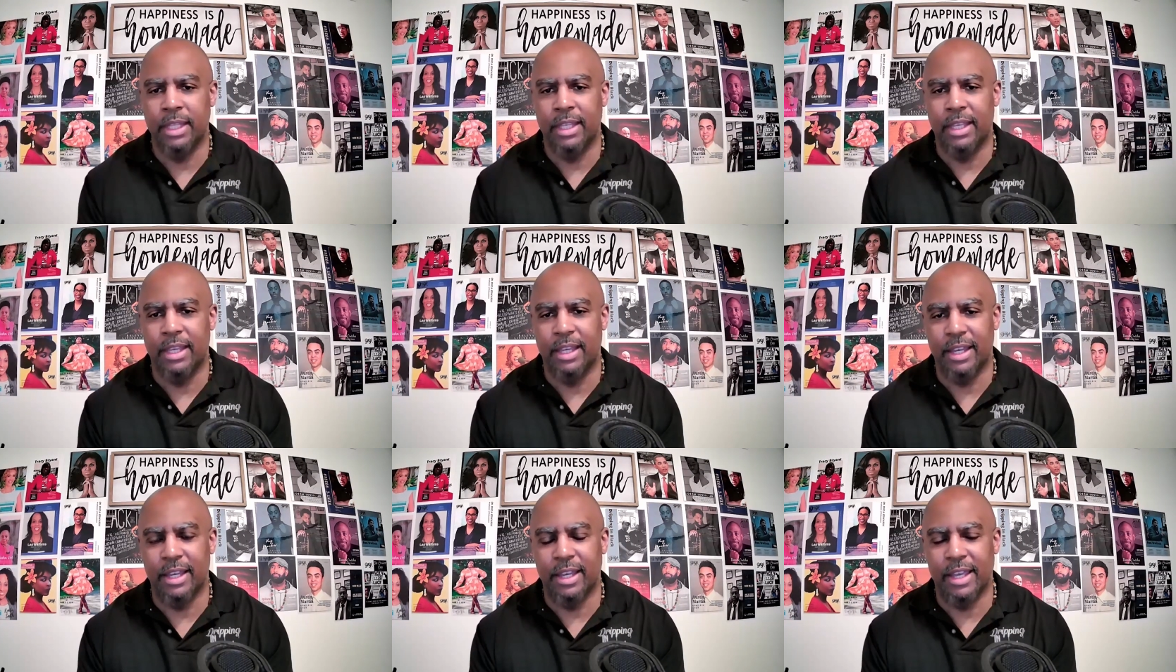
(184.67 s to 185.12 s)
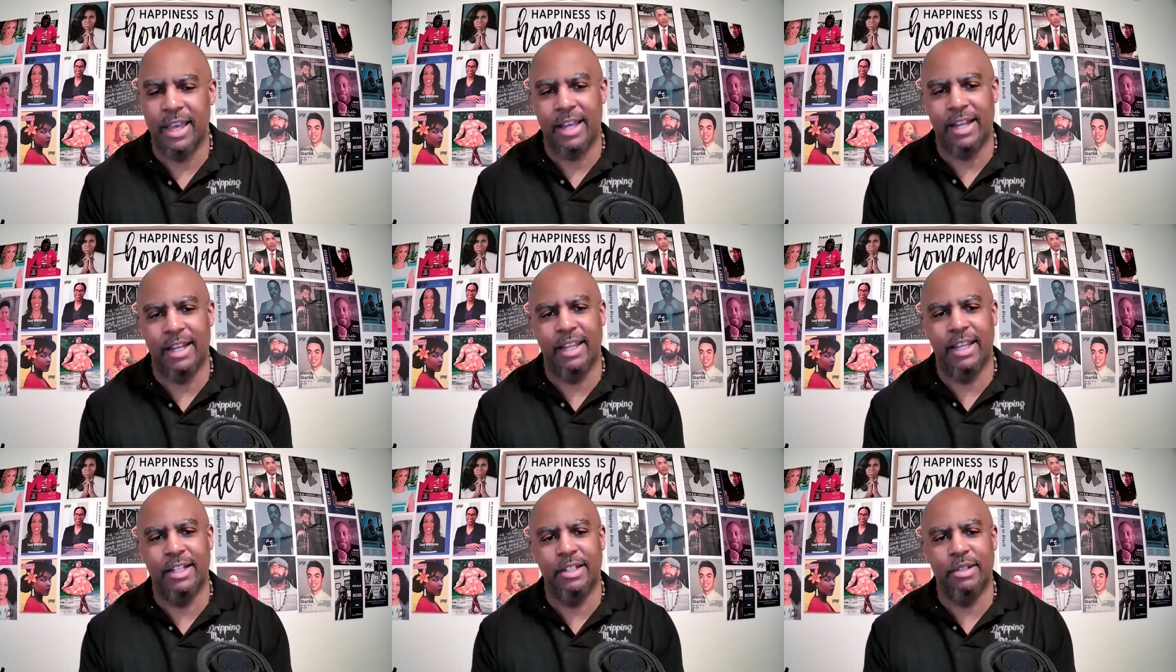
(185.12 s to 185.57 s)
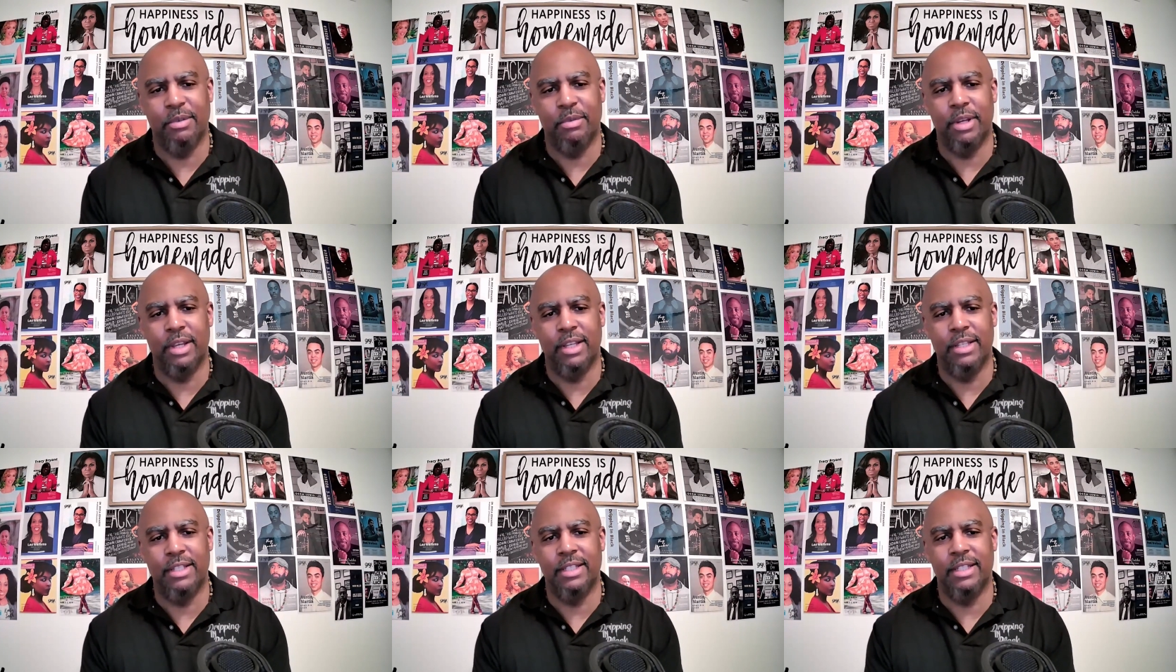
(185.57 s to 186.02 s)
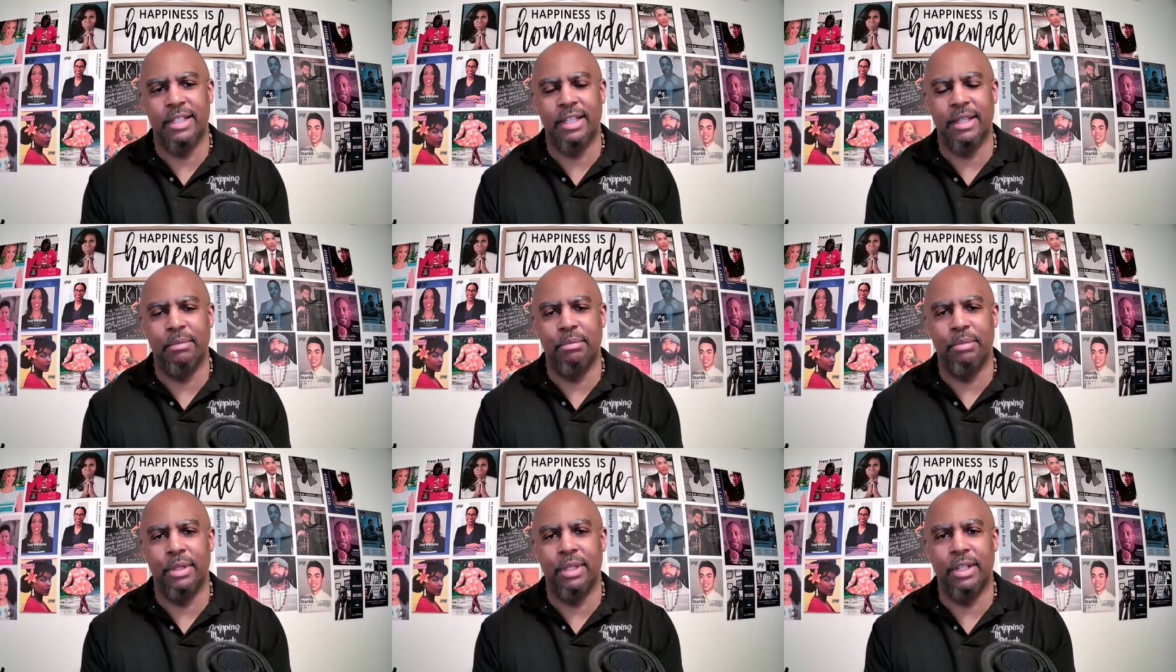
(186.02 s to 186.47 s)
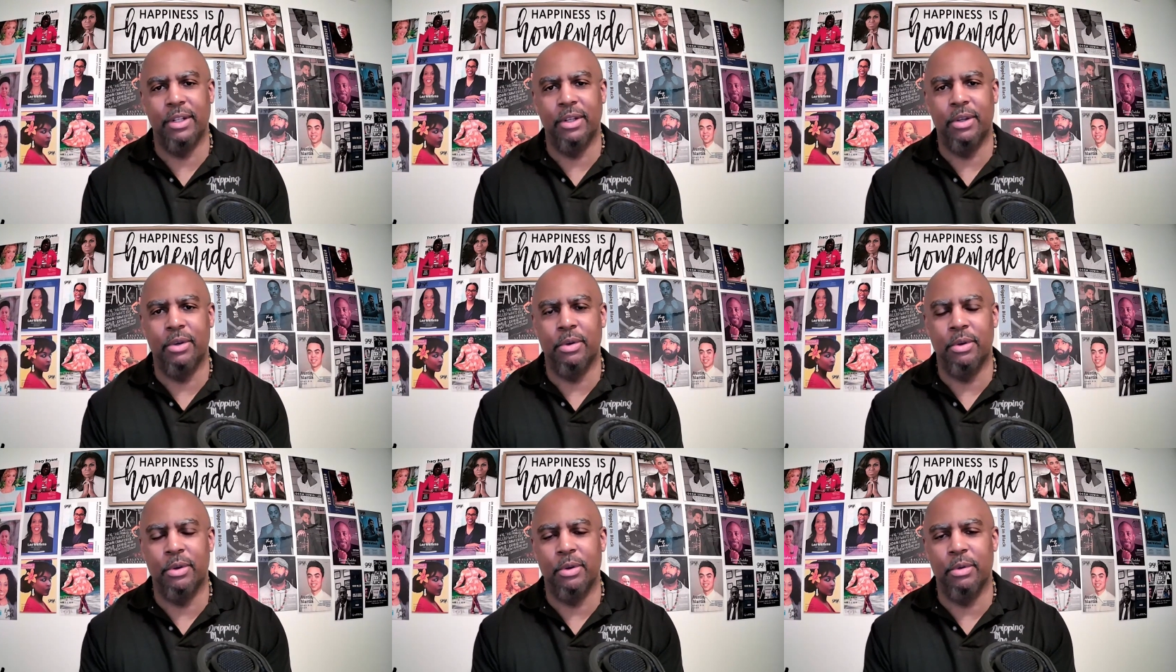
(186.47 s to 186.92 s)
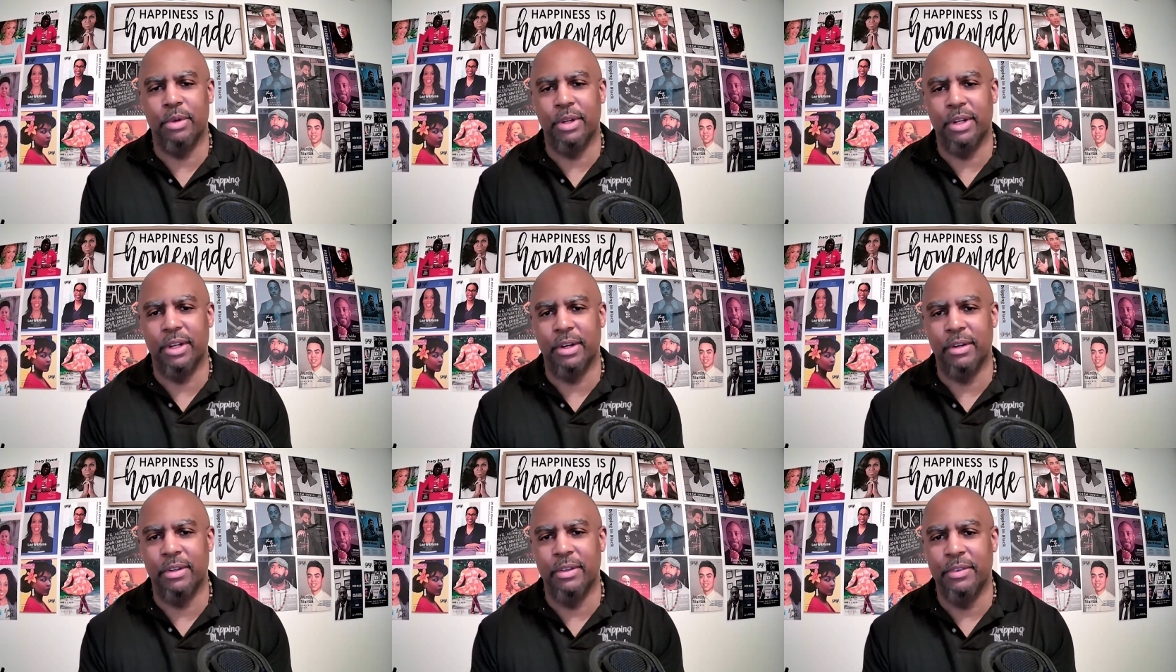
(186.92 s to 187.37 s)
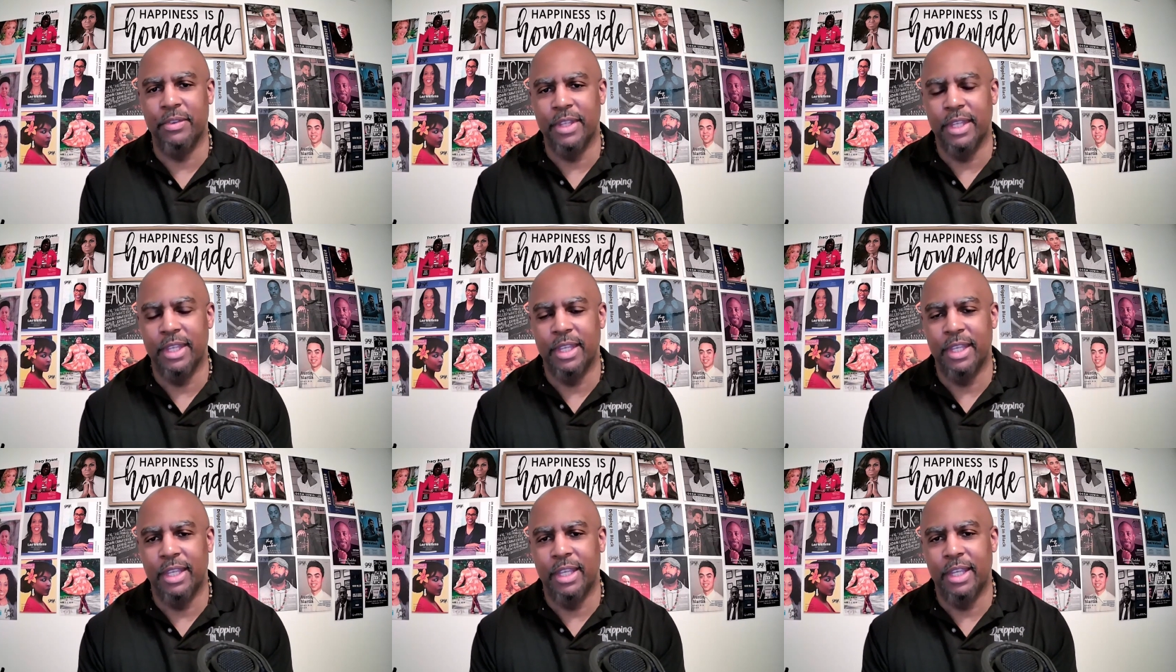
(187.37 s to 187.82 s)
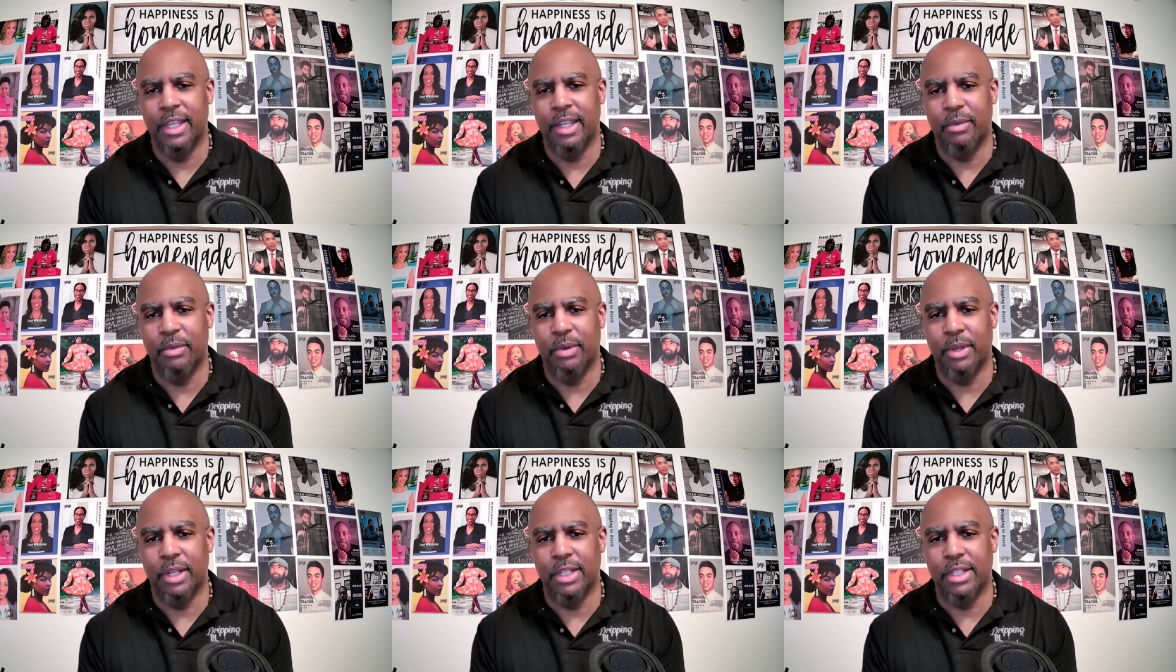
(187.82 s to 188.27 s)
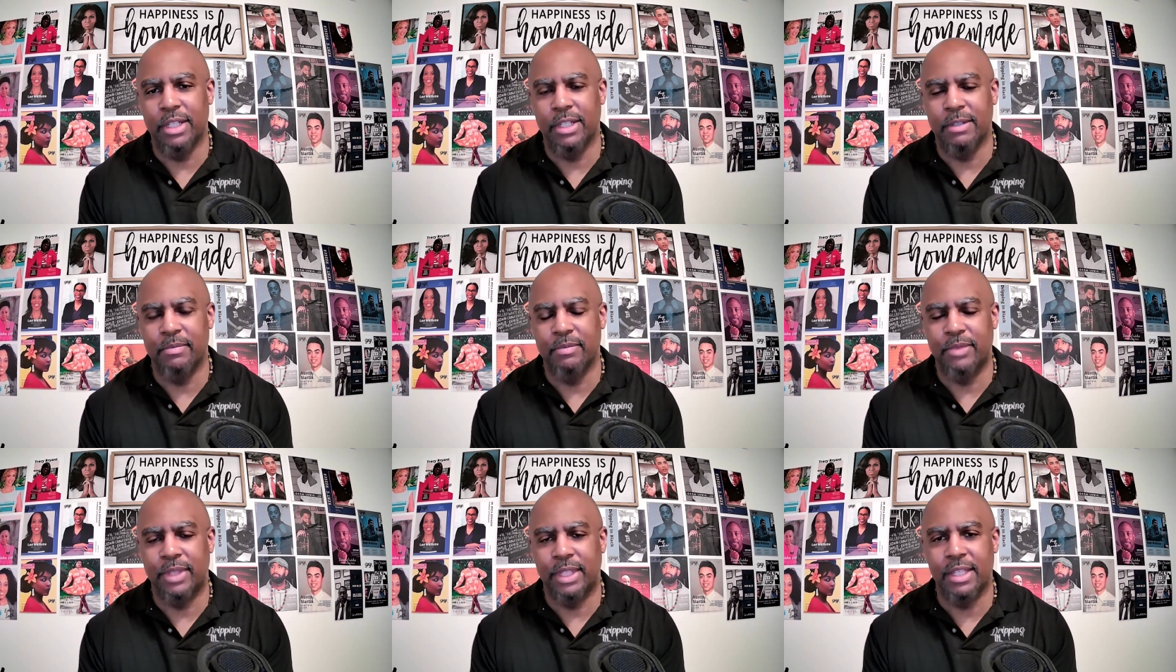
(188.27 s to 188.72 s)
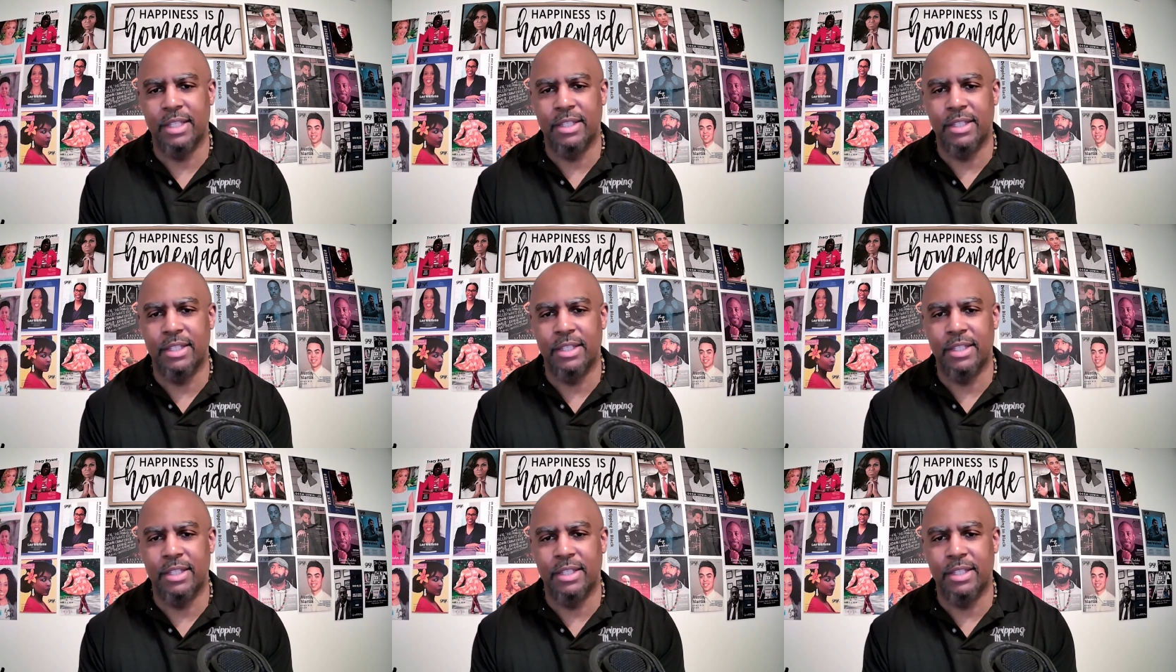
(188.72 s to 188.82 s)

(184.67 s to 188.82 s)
Had an interesting political career in which he